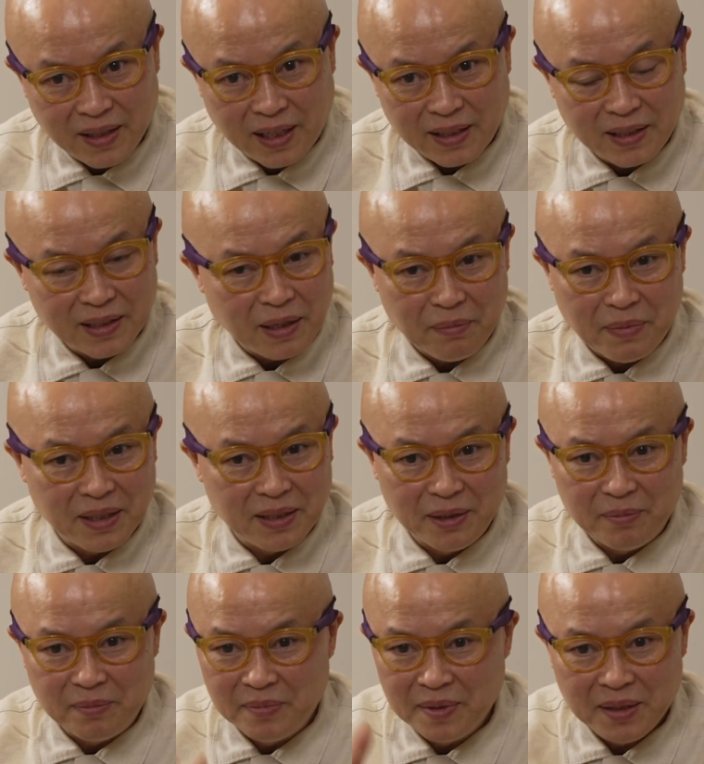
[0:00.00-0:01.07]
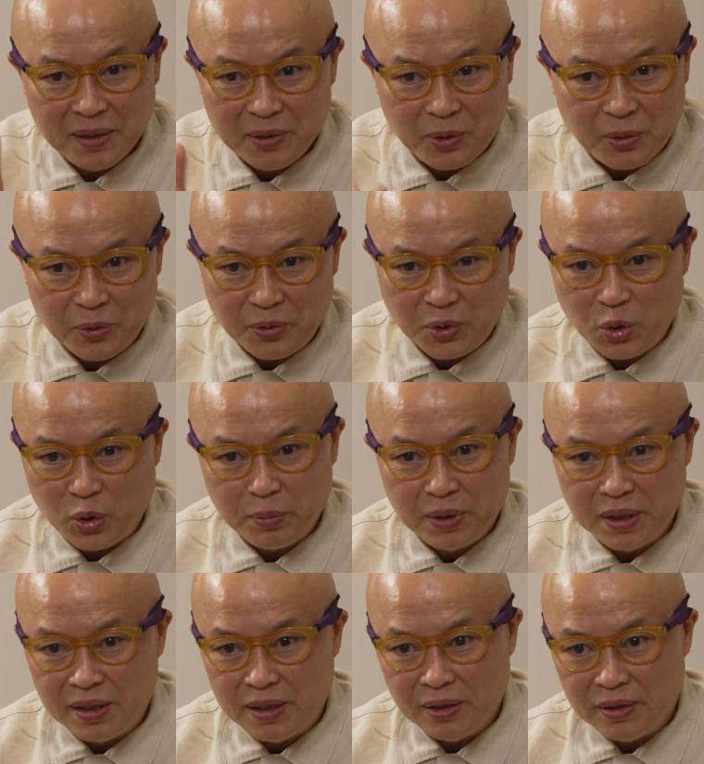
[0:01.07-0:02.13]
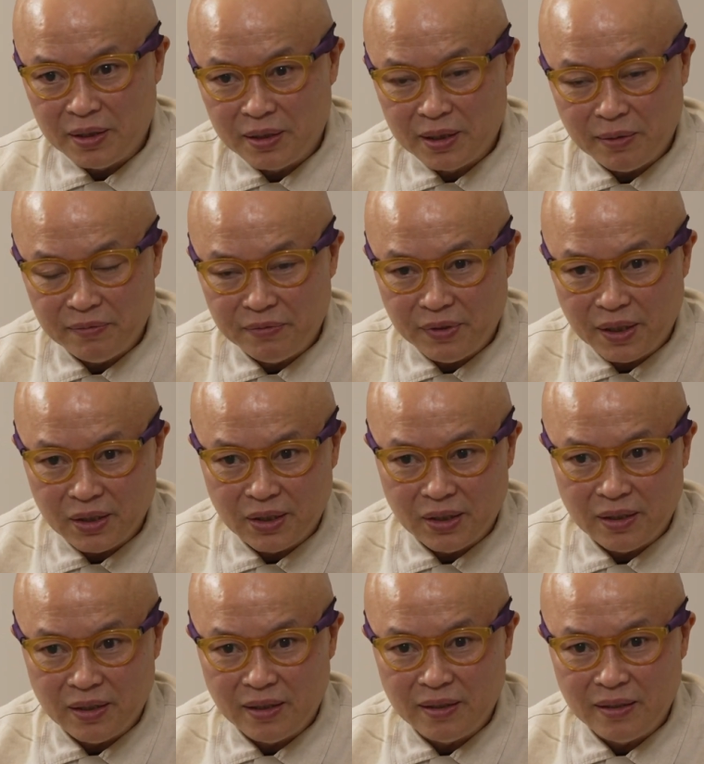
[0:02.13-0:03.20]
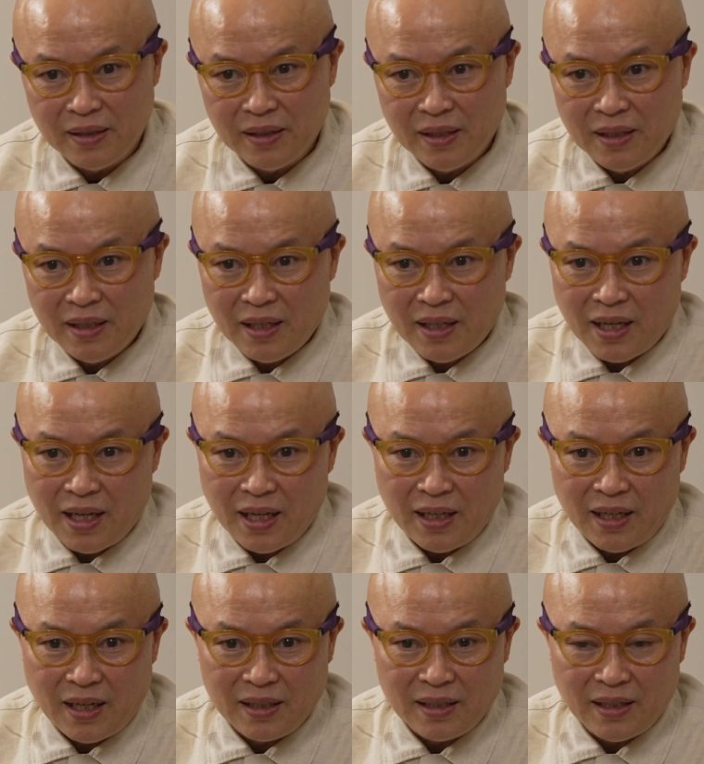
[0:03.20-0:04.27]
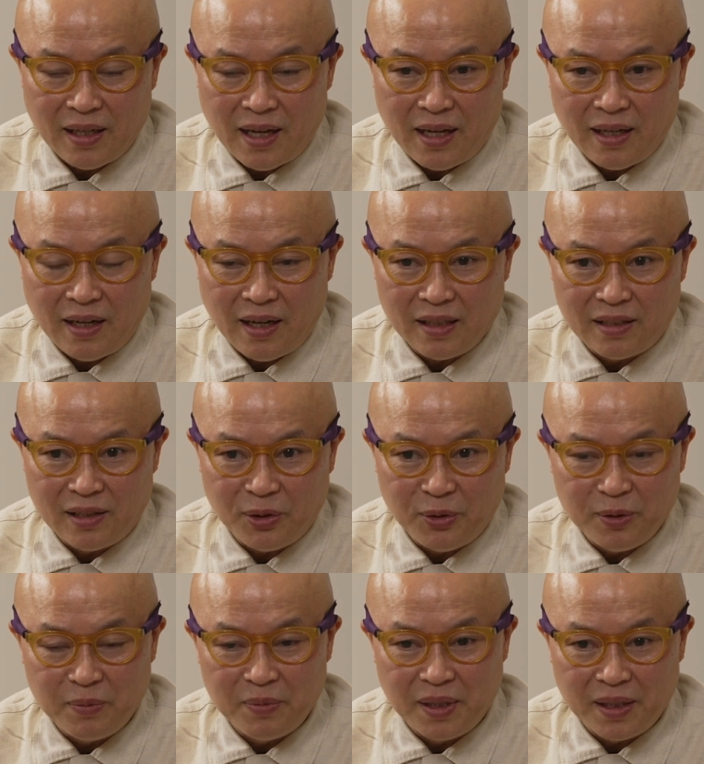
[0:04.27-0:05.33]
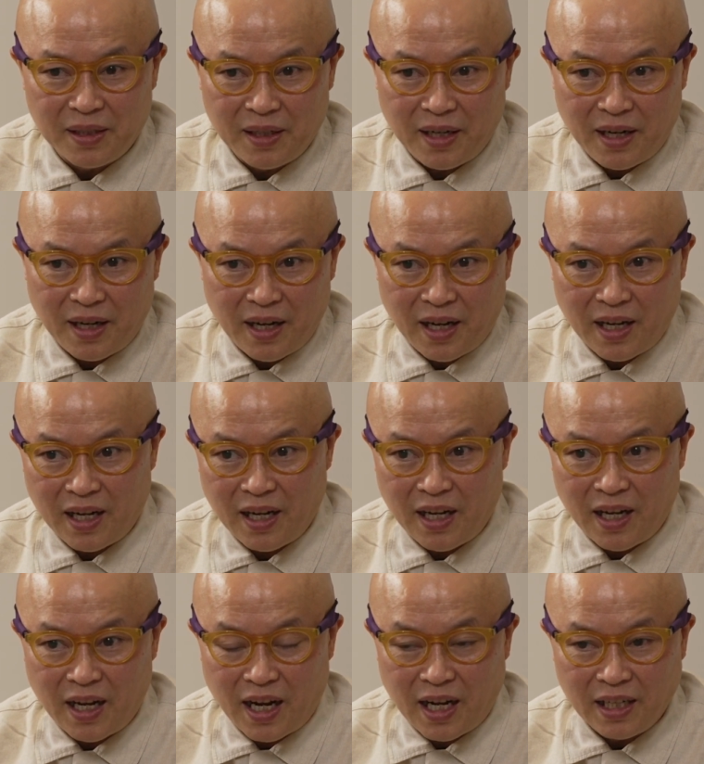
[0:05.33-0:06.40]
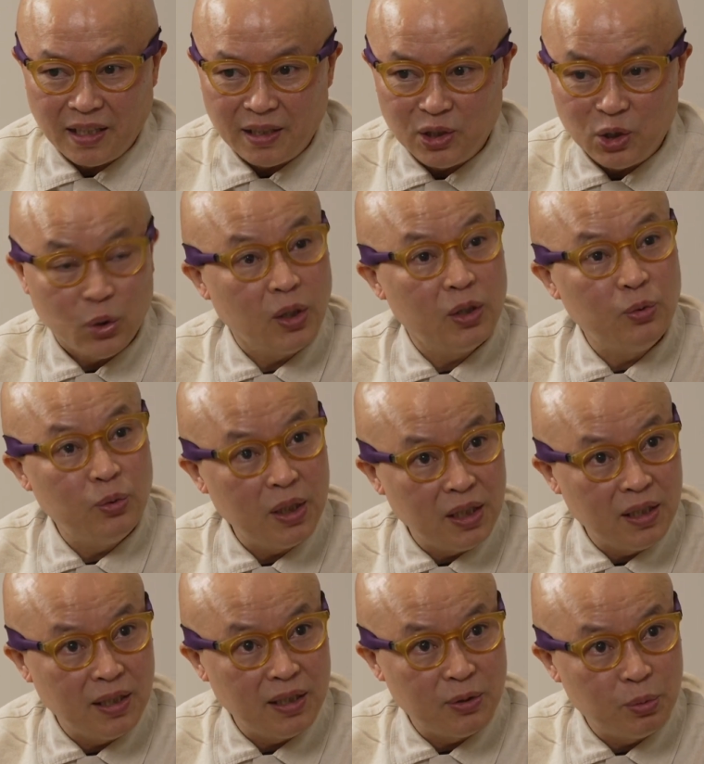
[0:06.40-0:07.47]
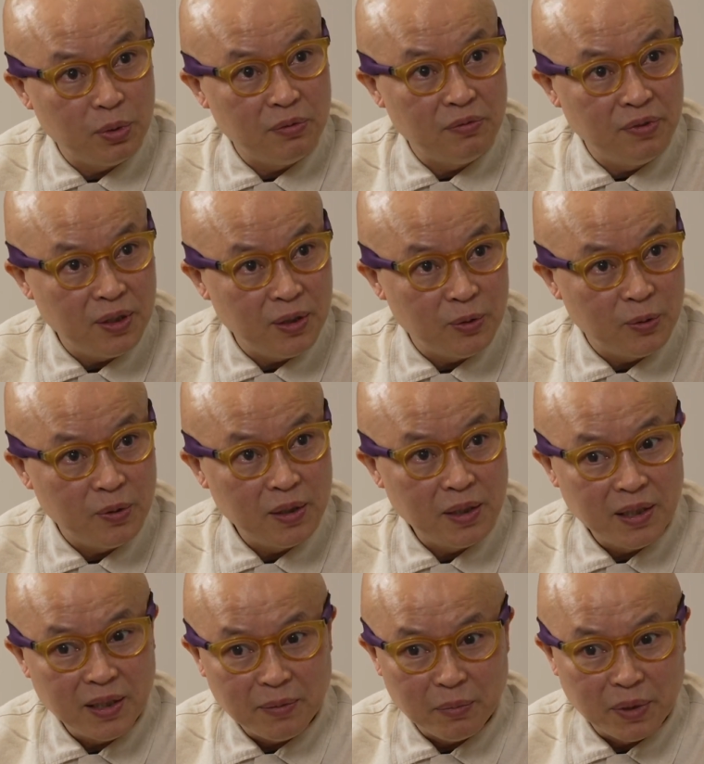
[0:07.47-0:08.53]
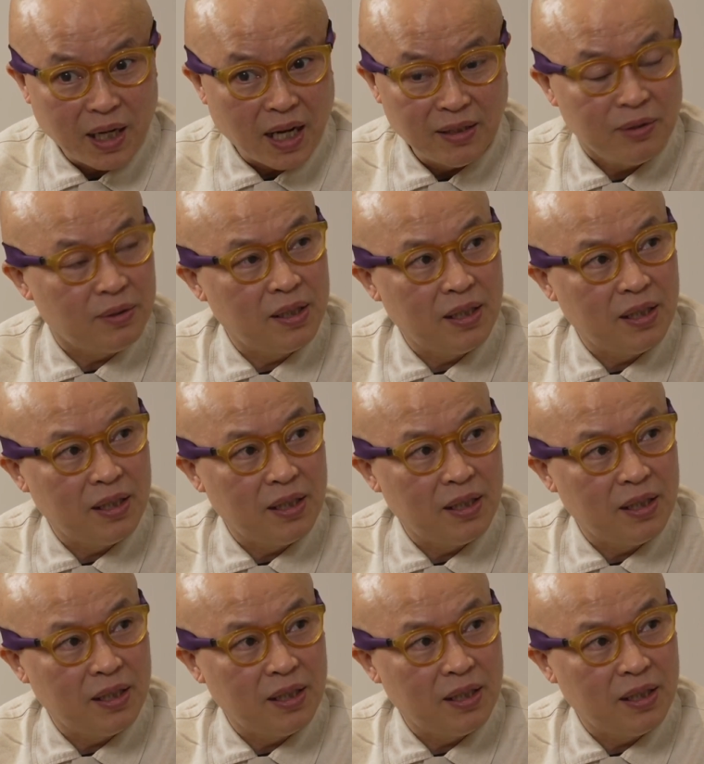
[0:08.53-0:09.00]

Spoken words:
I think I met him through George Brazil at some function, and I told him that I enjoyed reading his review, but I don't